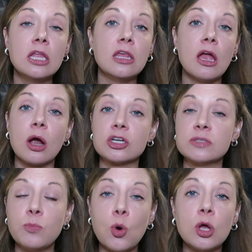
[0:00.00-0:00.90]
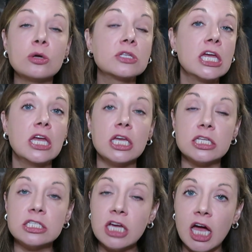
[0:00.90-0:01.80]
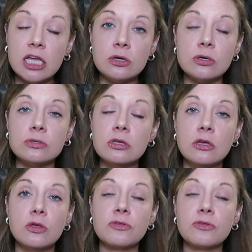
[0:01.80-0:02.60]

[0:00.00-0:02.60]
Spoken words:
They are spoiled, entitled,